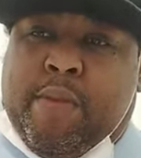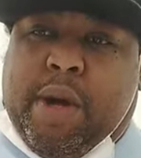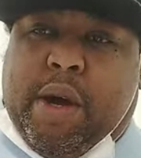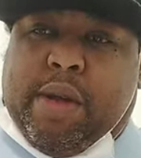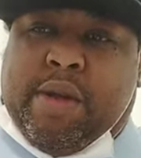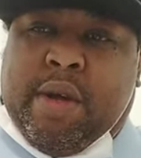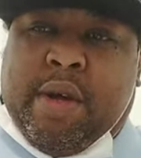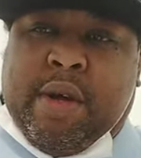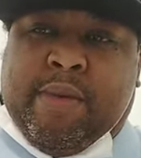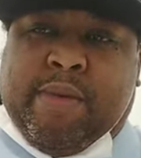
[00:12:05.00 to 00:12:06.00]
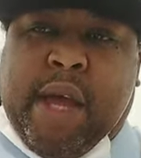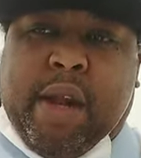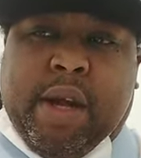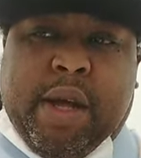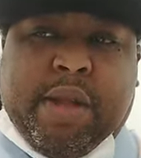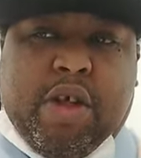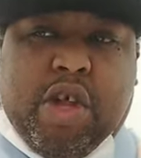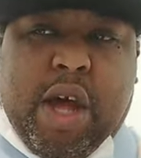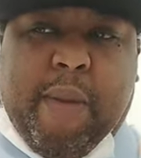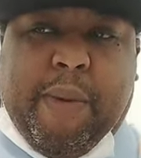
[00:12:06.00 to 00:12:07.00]
because Taylor is the
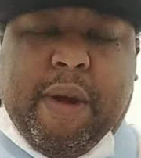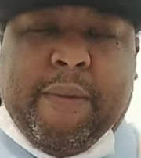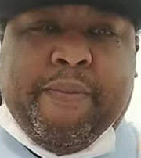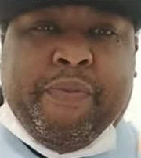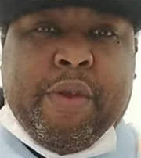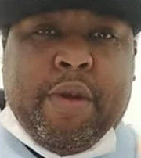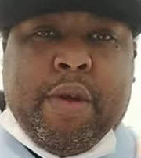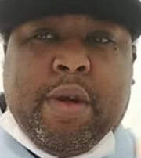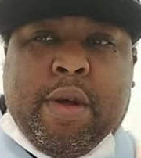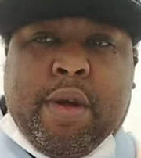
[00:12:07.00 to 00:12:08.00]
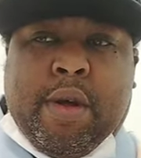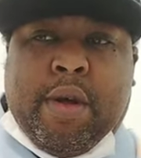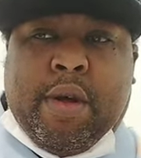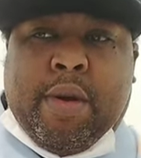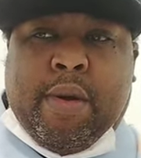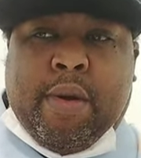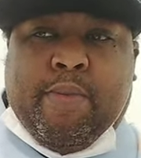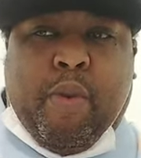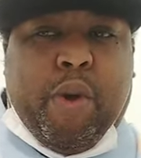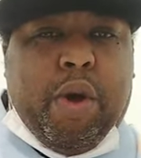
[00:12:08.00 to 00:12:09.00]
champion,
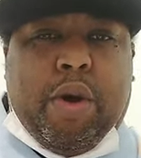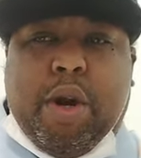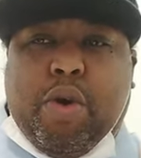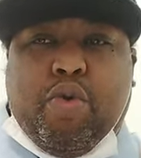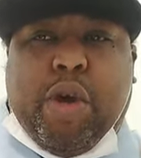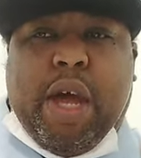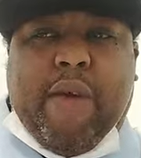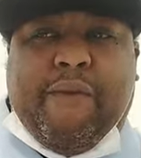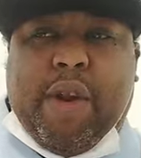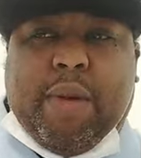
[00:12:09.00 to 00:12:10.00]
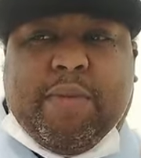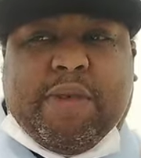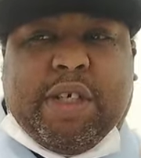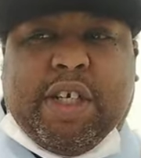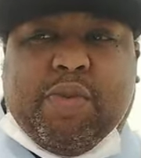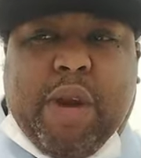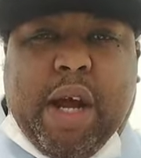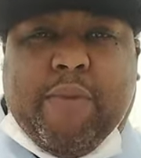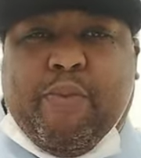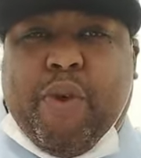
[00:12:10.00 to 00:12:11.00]
but we all know you can't fill up them seats
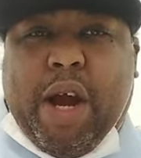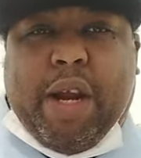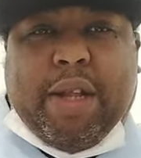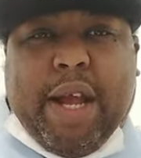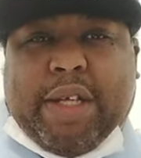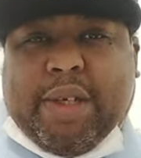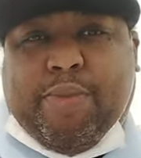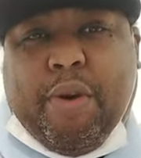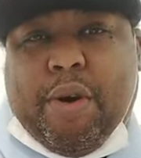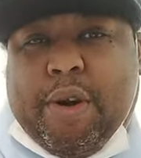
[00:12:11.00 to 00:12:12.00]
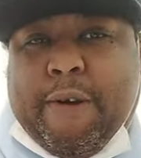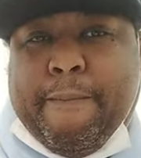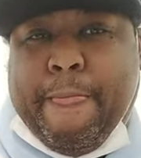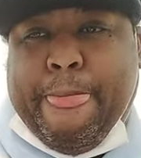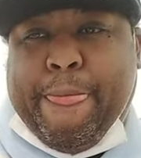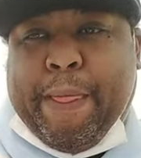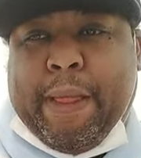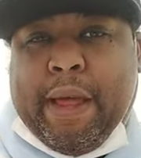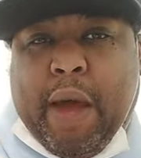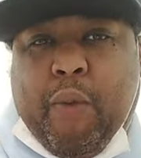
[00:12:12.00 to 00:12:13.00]
without a without a dancing partner.
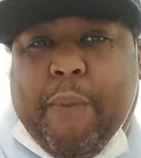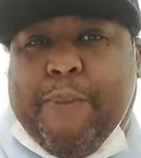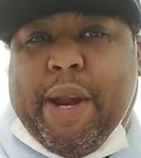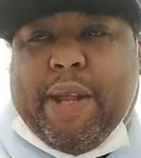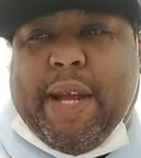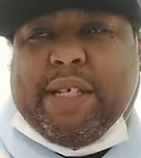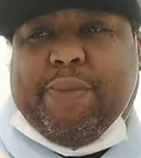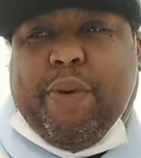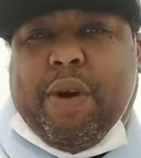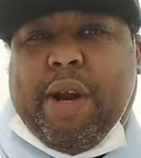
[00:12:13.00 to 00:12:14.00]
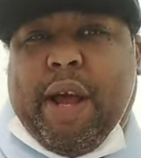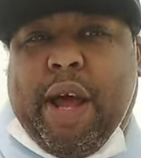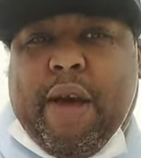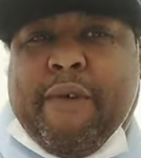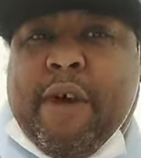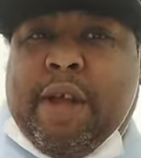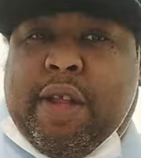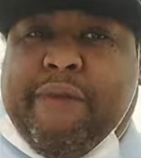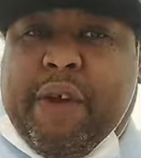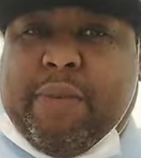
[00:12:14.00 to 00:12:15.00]
And what better dancing partner to have
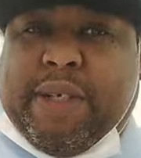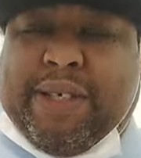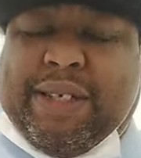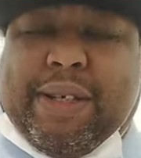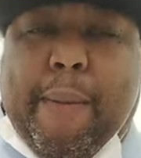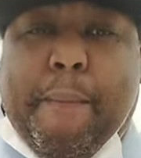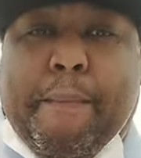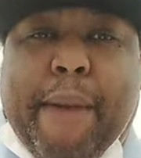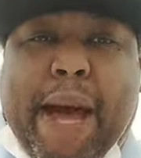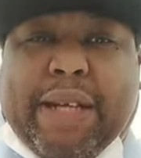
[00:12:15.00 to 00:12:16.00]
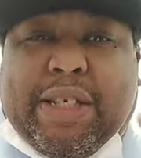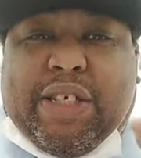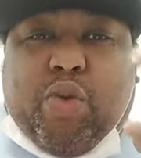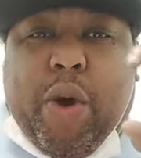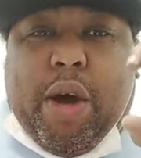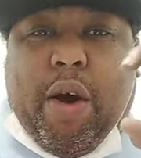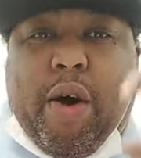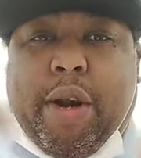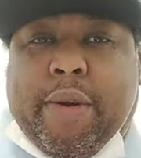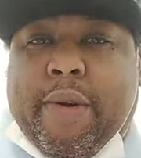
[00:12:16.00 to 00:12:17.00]
to fill up the seats in Madison Square
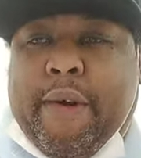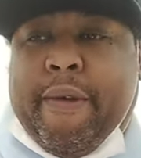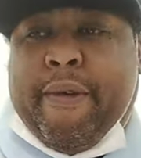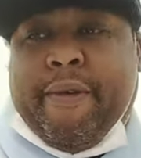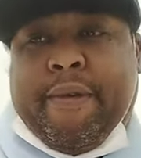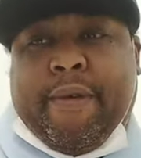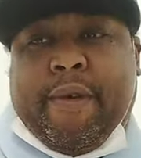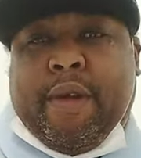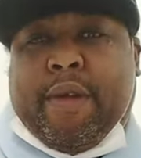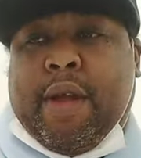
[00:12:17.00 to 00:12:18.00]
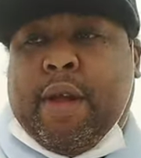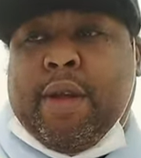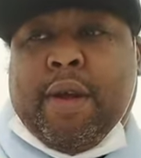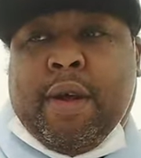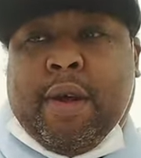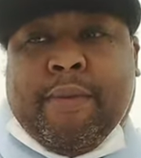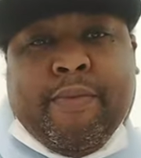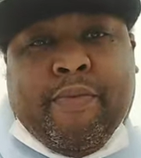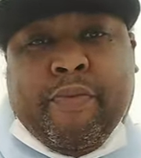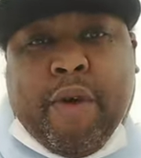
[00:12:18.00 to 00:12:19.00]
Garden than
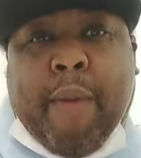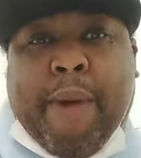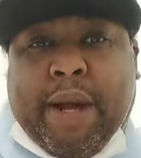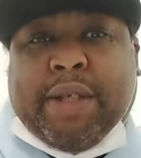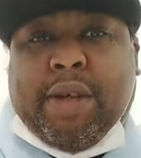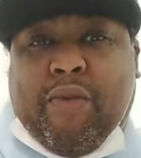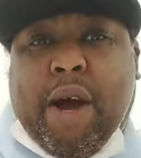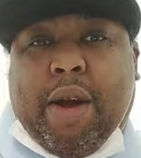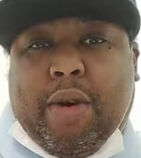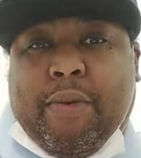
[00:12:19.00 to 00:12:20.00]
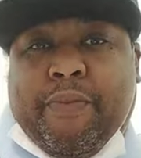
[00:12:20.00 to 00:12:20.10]
Amanda Serrano?